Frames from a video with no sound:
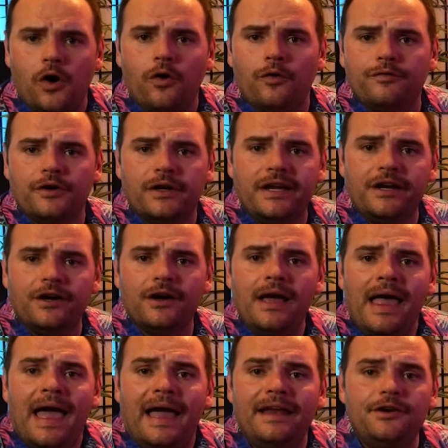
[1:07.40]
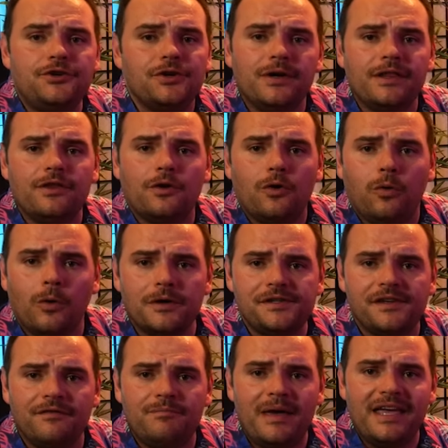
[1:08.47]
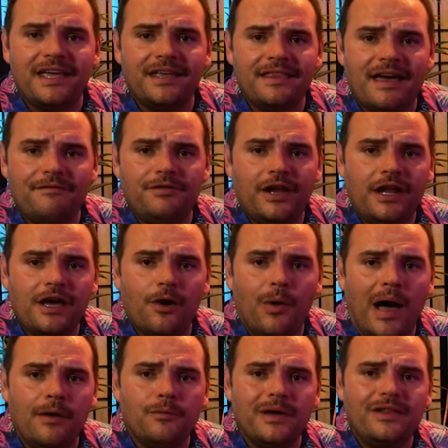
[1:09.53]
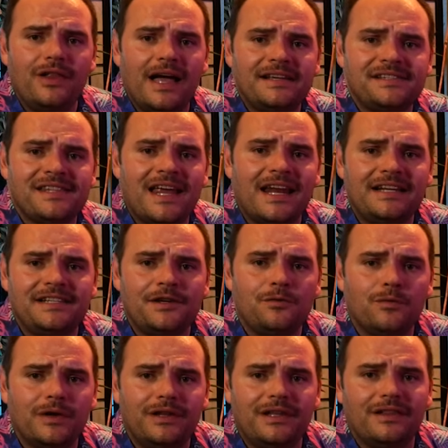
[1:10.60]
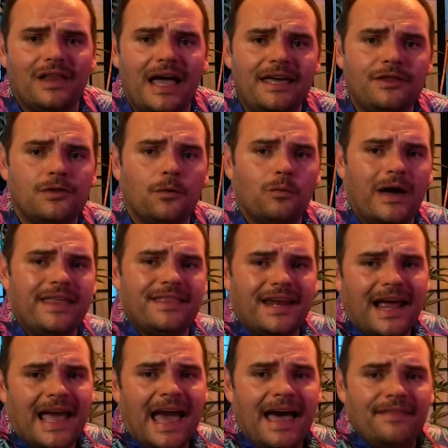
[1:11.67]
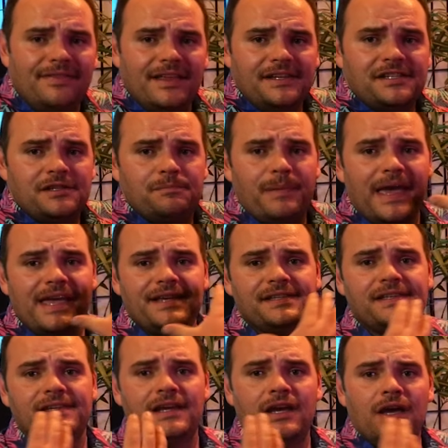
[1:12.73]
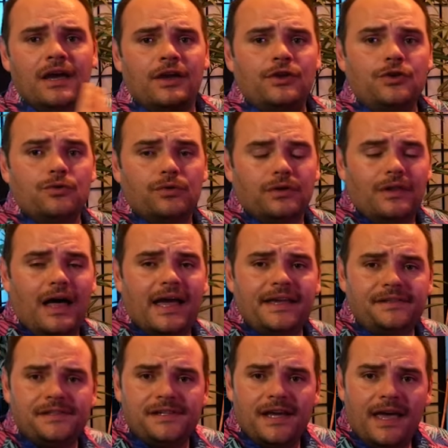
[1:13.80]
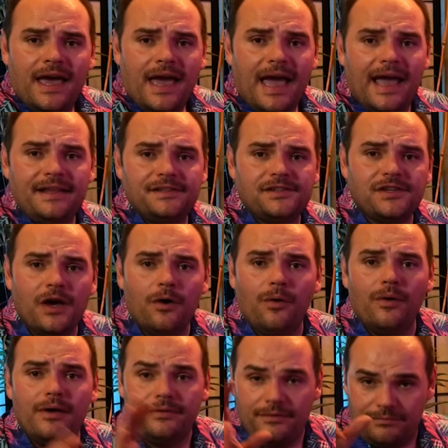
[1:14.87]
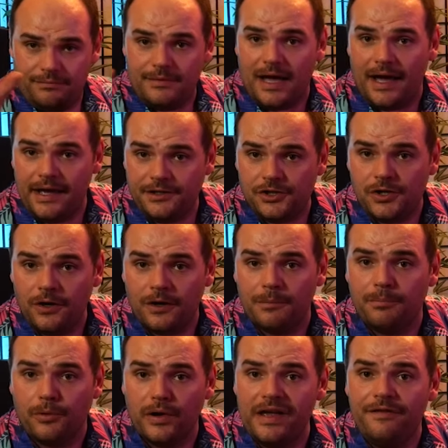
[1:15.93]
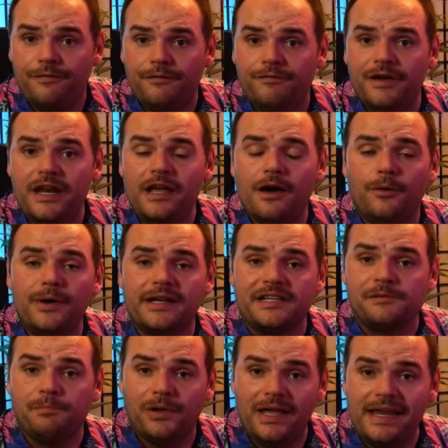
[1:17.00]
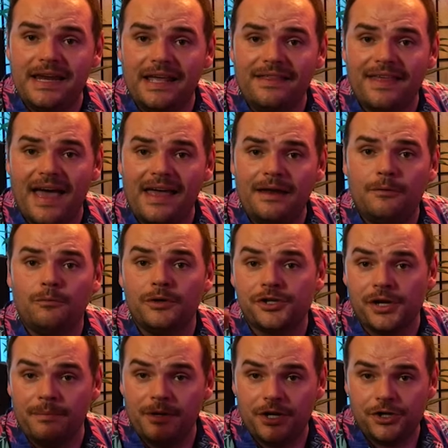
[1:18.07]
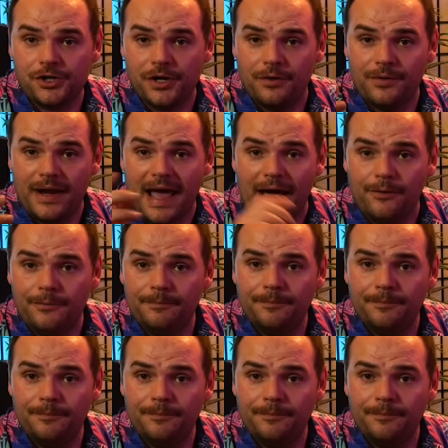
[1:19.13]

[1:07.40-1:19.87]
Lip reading: over here, and during the course of making that video I realized that I didn't really like the way that I had this space utilized, and so I took a brief video explaining that, which I'm going to show now.